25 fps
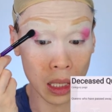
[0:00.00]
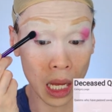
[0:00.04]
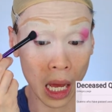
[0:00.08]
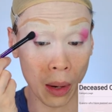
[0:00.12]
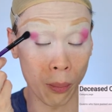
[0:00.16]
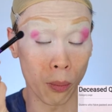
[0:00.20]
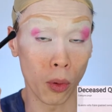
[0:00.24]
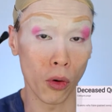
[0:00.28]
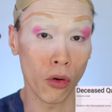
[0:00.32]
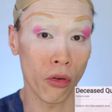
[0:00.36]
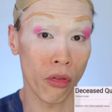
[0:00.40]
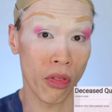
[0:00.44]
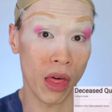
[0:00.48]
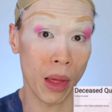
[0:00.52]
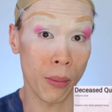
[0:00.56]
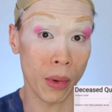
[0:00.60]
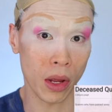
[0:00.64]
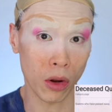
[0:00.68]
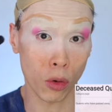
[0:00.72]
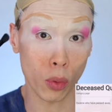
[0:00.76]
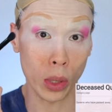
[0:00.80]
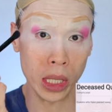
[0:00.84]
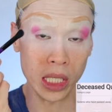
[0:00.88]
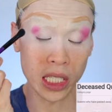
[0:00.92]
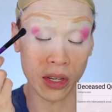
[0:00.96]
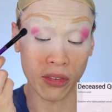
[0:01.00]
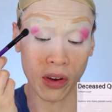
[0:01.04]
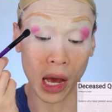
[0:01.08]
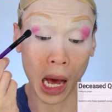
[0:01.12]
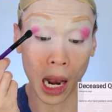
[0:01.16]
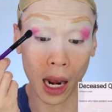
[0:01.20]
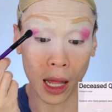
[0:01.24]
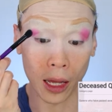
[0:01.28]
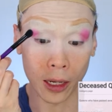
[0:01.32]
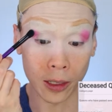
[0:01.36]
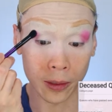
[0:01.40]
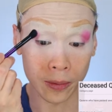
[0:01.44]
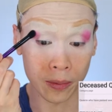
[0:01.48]
and both of them are queens of
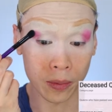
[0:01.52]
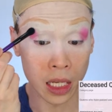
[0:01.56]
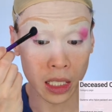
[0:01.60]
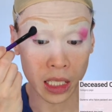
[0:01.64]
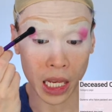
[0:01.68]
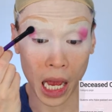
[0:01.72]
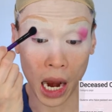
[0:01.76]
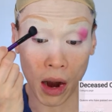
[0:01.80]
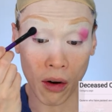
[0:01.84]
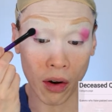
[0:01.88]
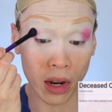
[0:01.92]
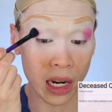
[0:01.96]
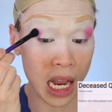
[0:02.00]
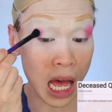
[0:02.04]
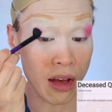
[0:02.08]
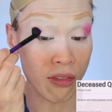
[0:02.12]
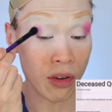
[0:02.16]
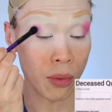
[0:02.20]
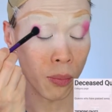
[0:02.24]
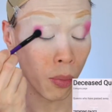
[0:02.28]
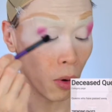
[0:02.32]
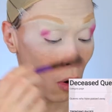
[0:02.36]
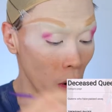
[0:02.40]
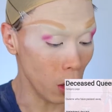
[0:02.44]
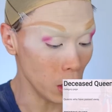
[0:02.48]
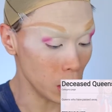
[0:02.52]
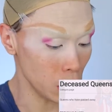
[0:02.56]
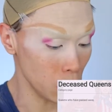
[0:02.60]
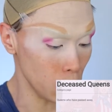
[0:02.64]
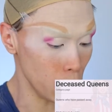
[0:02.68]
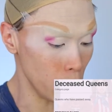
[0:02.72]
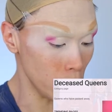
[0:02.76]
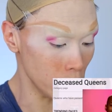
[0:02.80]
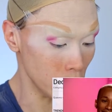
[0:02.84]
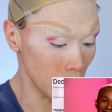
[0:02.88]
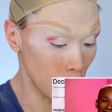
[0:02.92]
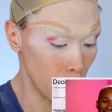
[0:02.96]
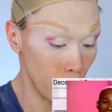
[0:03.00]
color. Sahara Davenport,
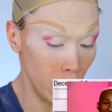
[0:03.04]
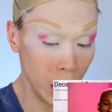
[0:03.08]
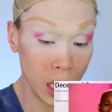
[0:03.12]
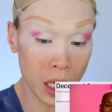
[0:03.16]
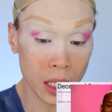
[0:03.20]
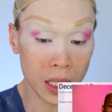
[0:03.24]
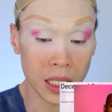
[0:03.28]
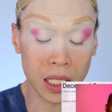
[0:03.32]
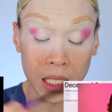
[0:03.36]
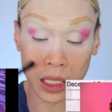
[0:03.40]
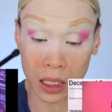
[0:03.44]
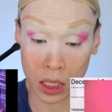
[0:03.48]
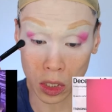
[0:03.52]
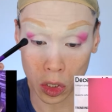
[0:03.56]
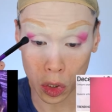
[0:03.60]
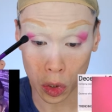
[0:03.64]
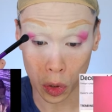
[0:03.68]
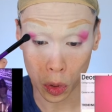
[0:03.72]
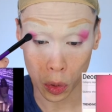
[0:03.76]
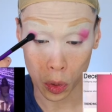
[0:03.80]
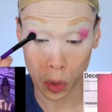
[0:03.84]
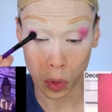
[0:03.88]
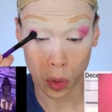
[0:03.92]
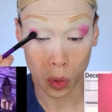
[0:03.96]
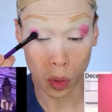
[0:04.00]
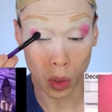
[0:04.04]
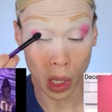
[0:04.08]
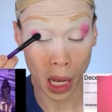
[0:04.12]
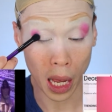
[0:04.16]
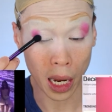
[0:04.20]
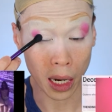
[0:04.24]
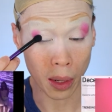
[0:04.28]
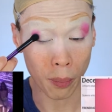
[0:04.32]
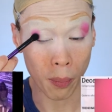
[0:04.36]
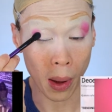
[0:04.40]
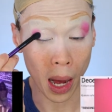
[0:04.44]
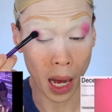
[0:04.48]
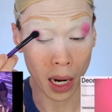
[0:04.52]
who was a queen on season 2
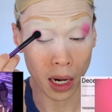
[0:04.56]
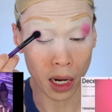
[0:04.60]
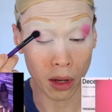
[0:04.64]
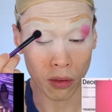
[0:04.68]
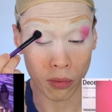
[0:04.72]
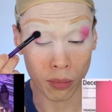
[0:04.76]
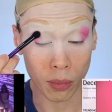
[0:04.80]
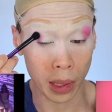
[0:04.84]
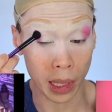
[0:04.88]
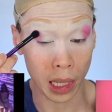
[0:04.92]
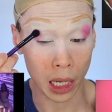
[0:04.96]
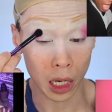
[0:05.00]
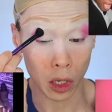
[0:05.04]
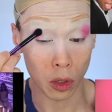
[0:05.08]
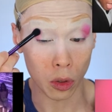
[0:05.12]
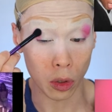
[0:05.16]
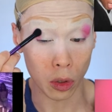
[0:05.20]
and the partner of Manila